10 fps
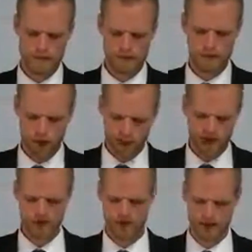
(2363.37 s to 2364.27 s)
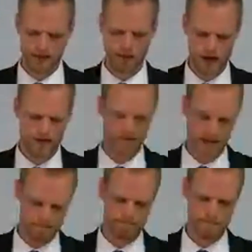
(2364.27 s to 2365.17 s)
We pray this in Christ's
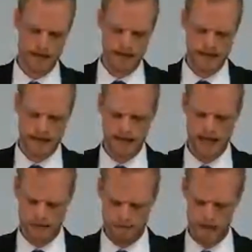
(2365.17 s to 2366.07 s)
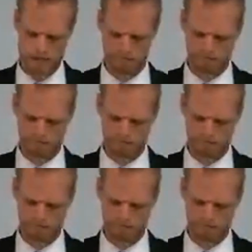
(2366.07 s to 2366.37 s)
name. Amen.